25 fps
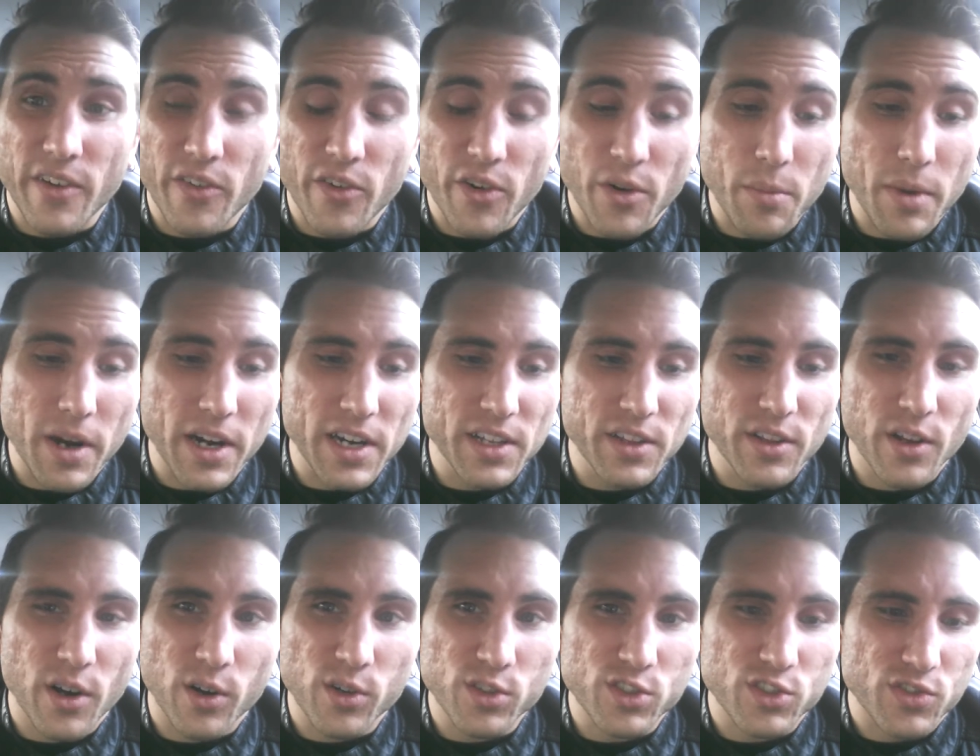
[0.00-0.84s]
everybody
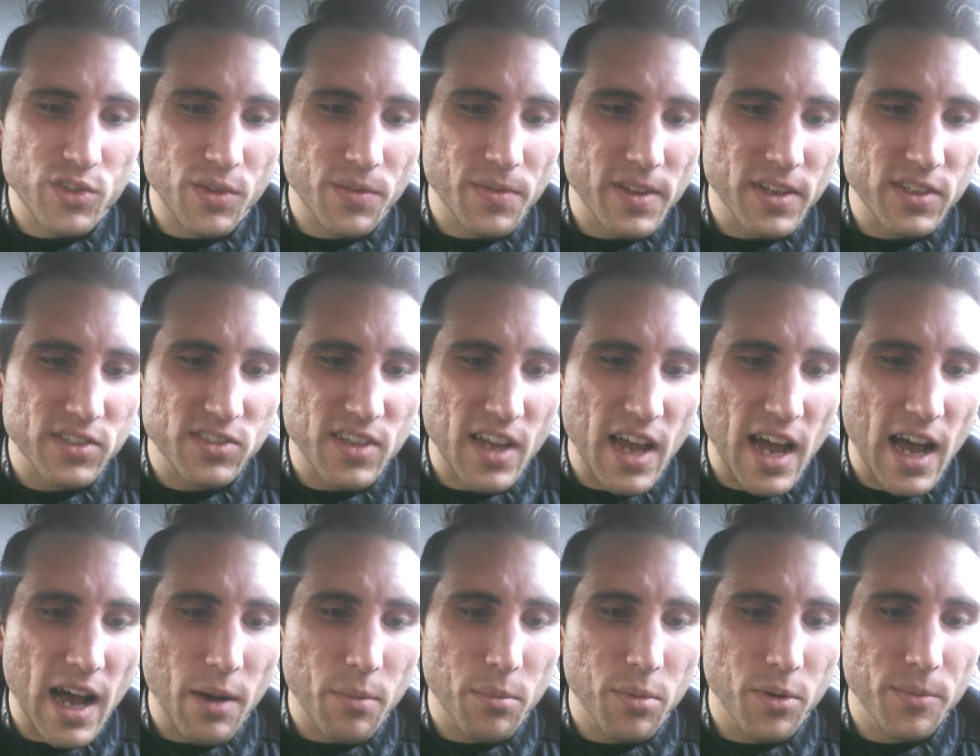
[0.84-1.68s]
knows from this
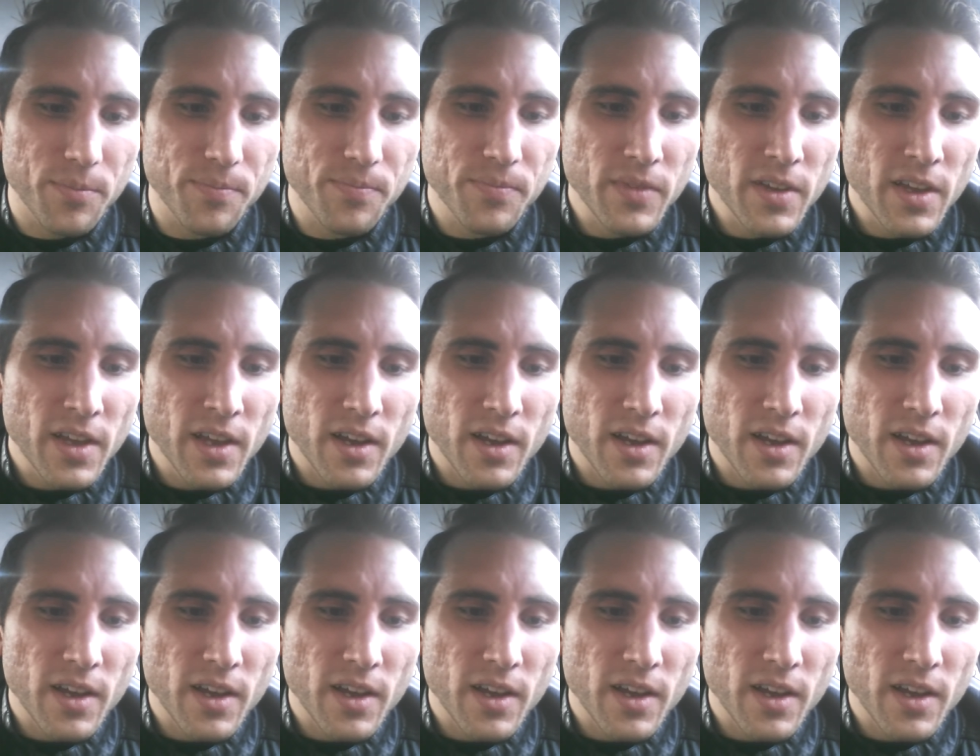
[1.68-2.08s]
album